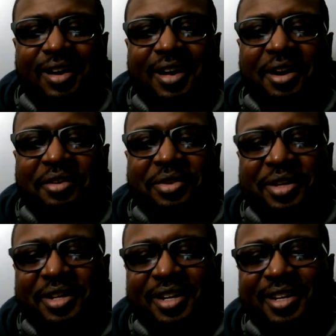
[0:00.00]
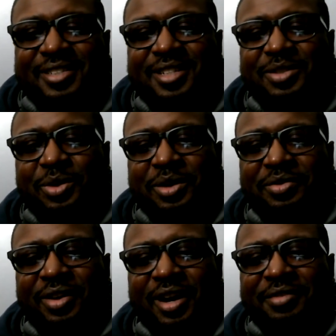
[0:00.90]
LVE gets a
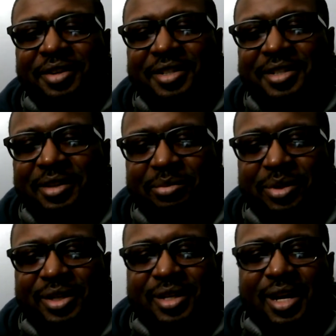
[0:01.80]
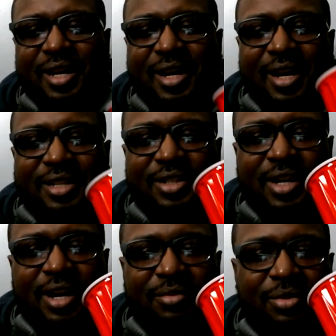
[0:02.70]
25-year, $10 billion contract.
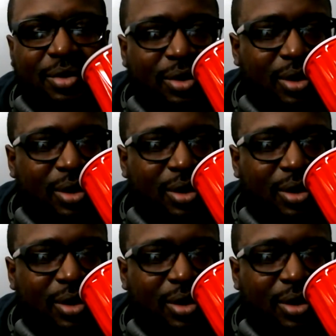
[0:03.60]
How far?